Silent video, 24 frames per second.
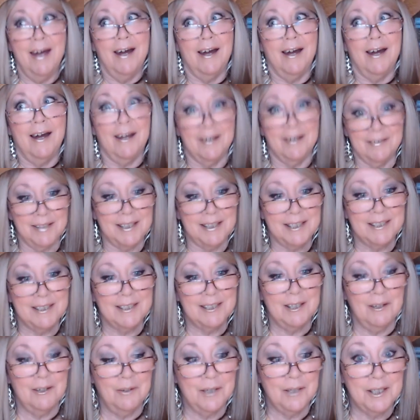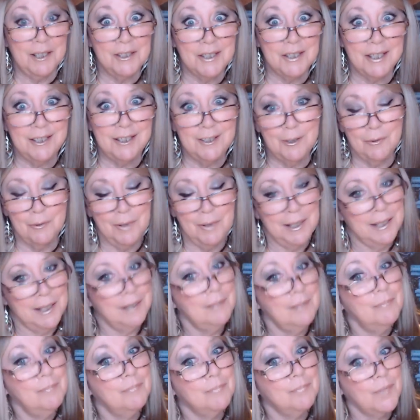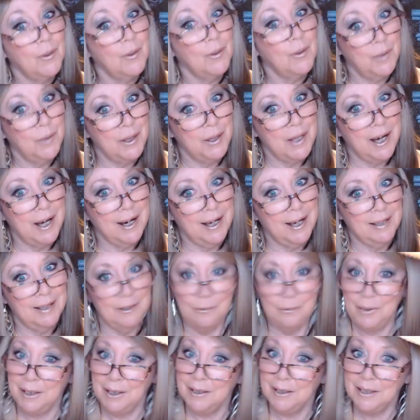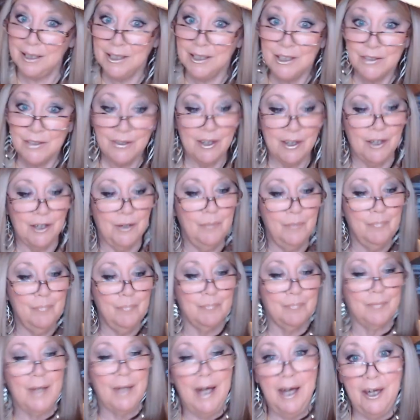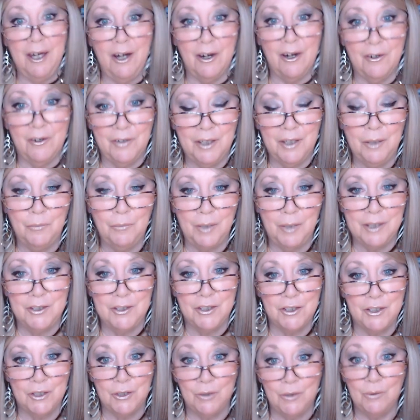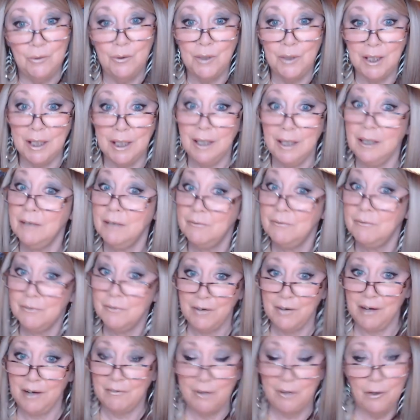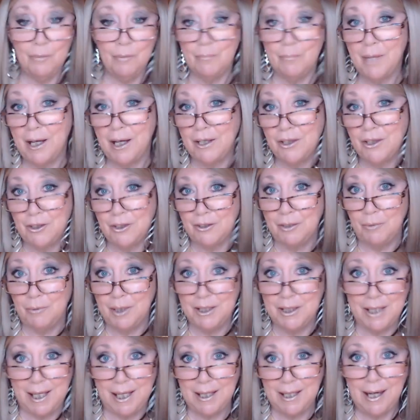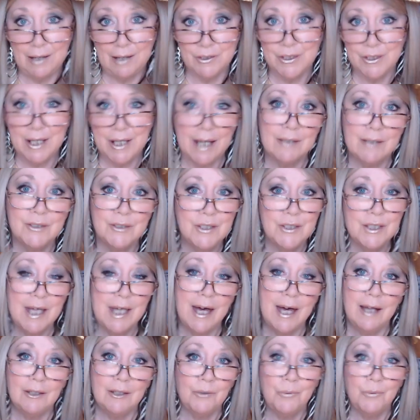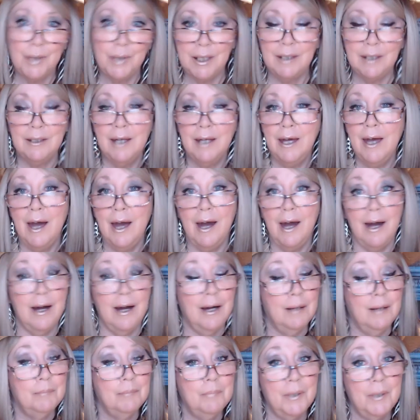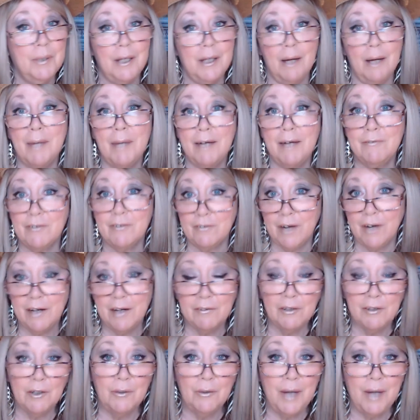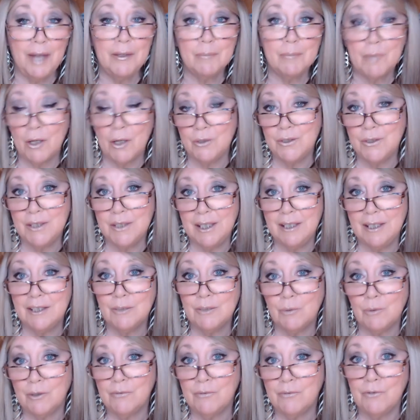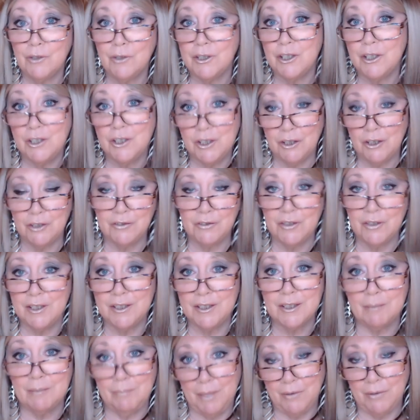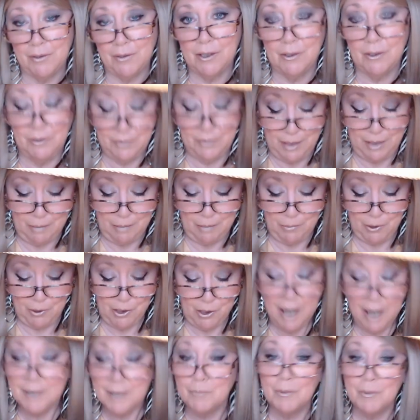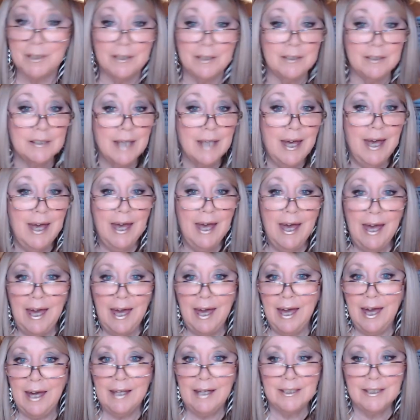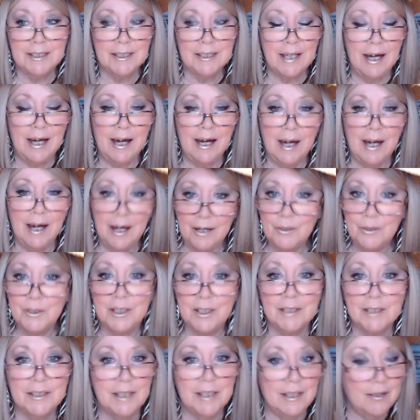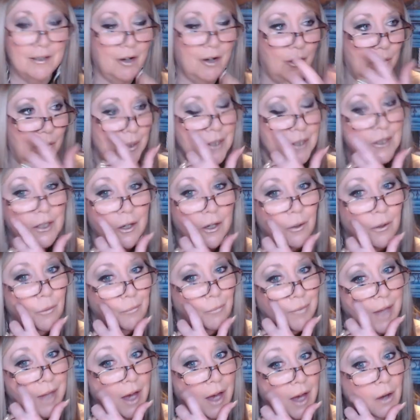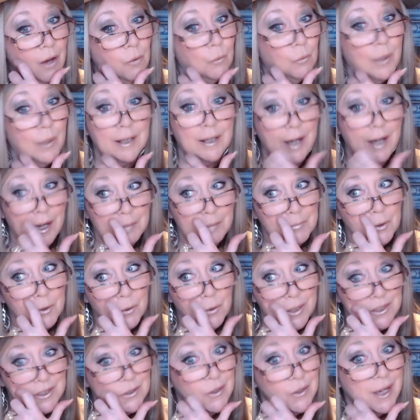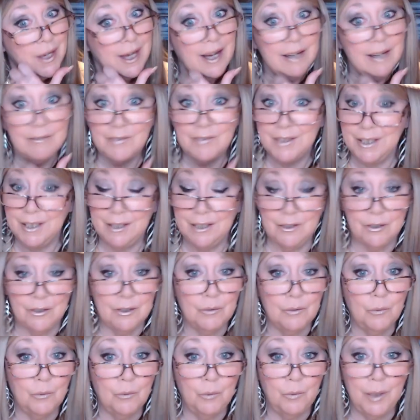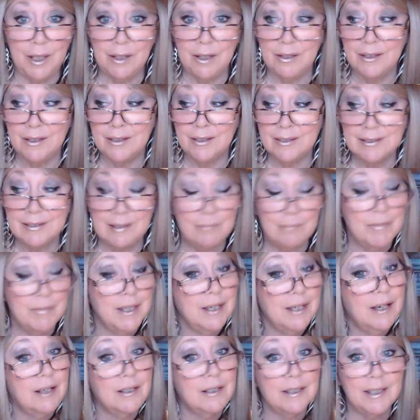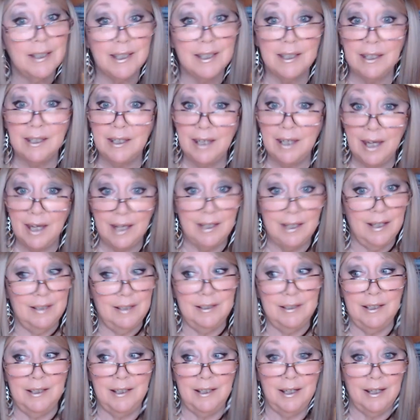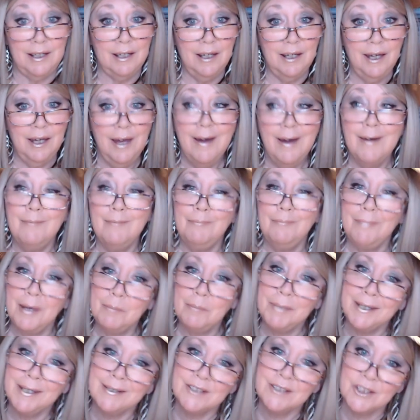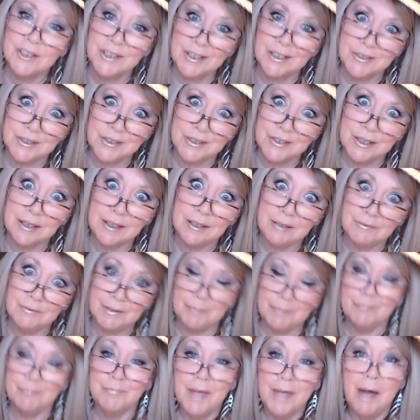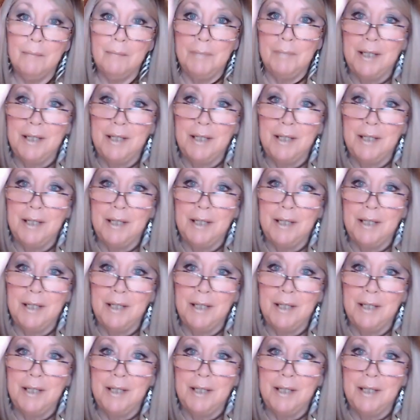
Alrighty, so continuing with our Halloween intro, I already went to the Ferrero, my 31-day countdown to Halloween, uh, put out by Ferrero, and the proceeds were for the Children's Miracle Network Hospitals. And how does it always know when I'm going to have dinner with something garlicky and oniony? Maybe it's just a given. But